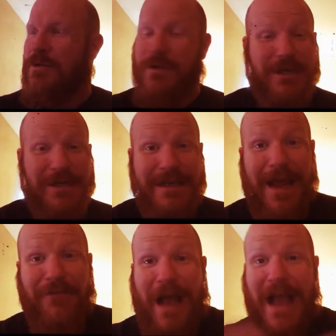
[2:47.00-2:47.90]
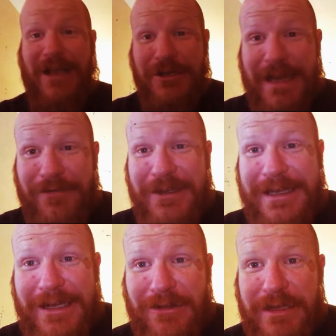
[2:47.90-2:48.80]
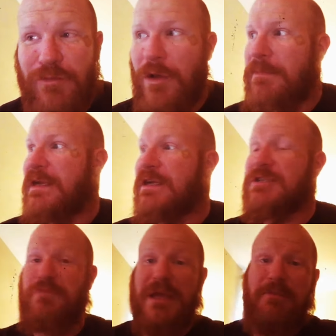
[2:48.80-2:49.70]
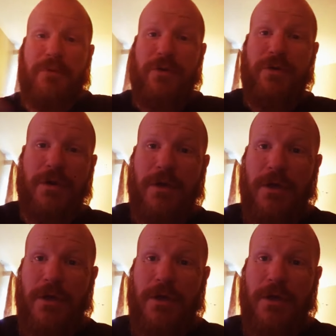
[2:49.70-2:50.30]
I could never kill anyone because people